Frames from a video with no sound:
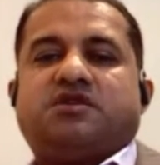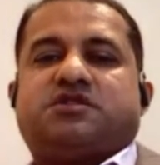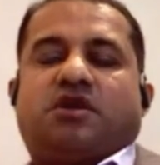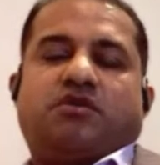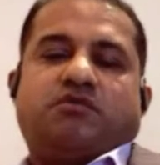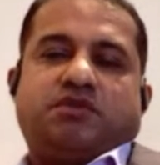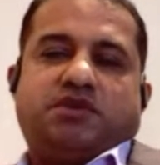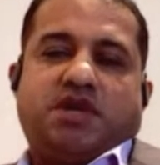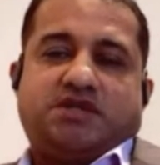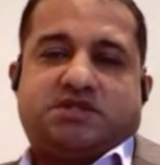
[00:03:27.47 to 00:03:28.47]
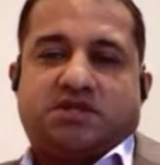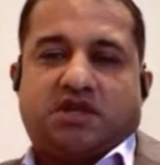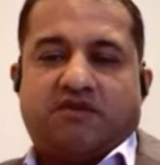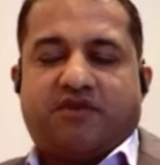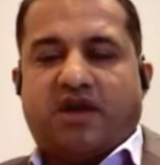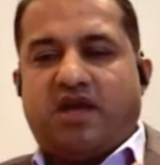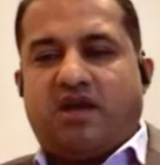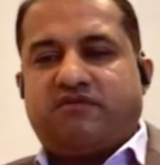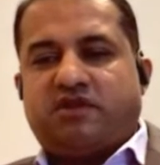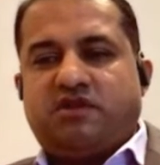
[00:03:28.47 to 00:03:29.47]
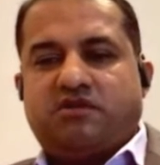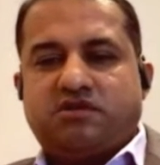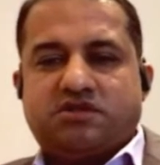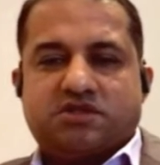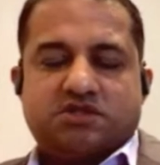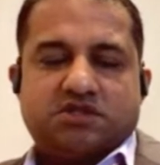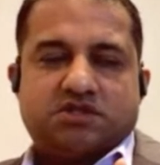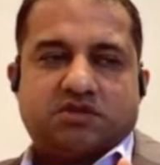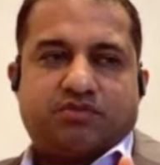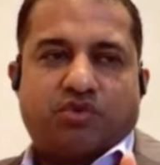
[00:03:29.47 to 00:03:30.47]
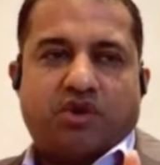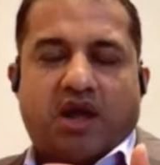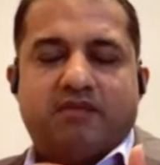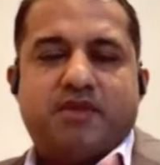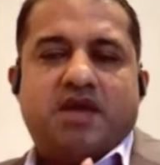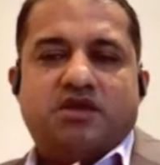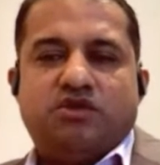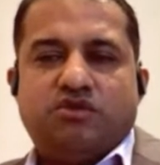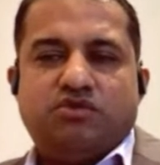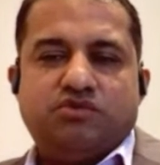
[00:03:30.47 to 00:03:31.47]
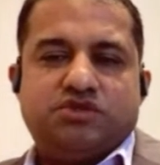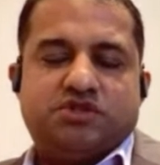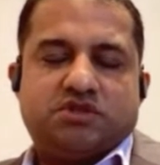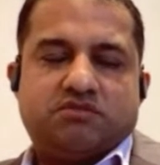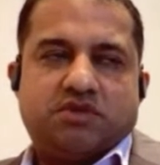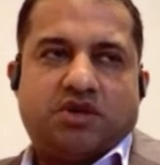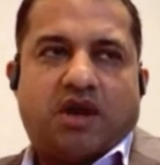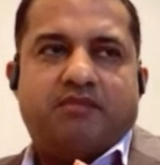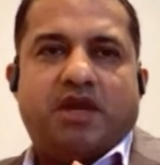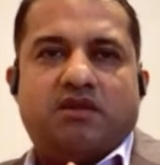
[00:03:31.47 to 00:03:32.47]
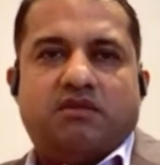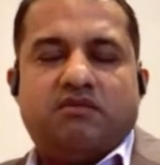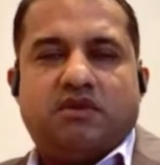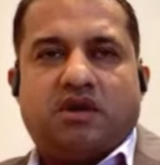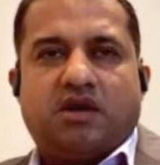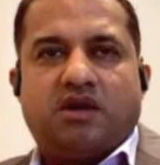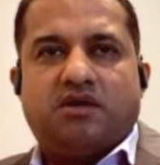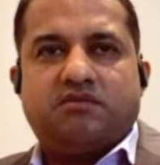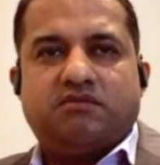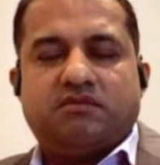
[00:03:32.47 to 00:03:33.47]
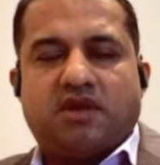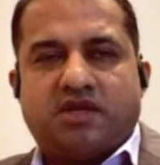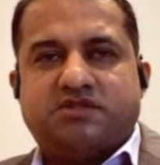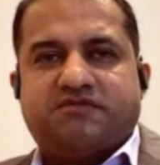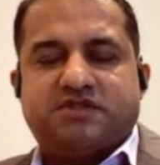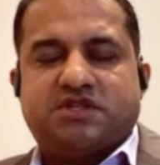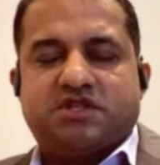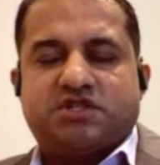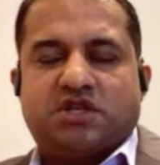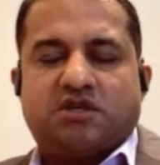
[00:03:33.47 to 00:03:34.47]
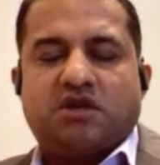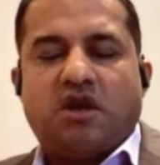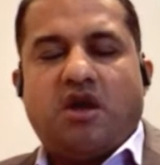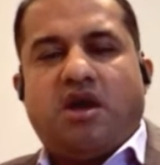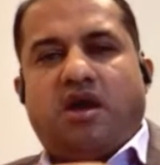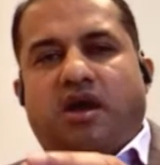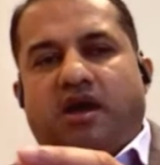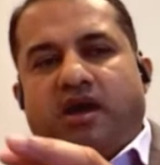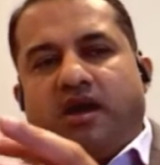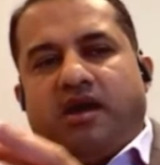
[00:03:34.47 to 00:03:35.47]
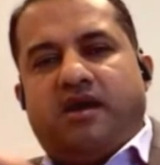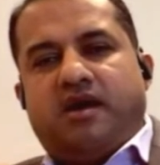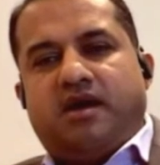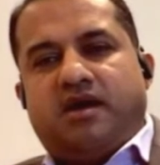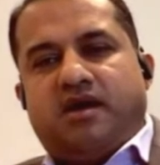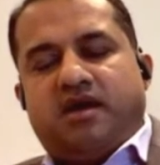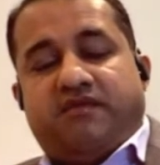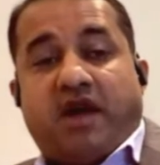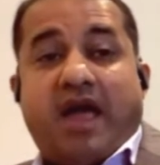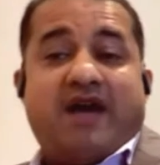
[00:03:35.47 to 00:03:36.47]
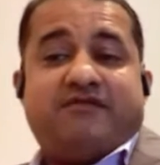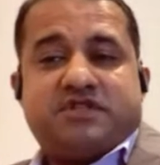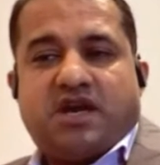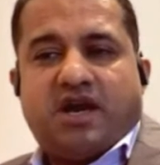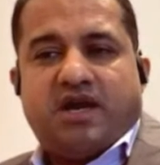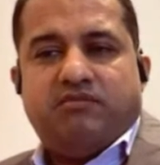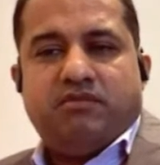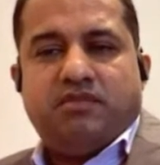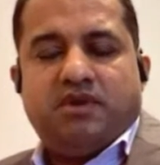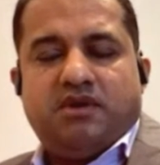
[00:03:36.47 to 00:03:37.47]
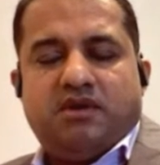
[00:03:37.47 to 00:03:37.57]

So yes, if I have clinical decision support, I may use, I may, as a physician, uh, if I have time,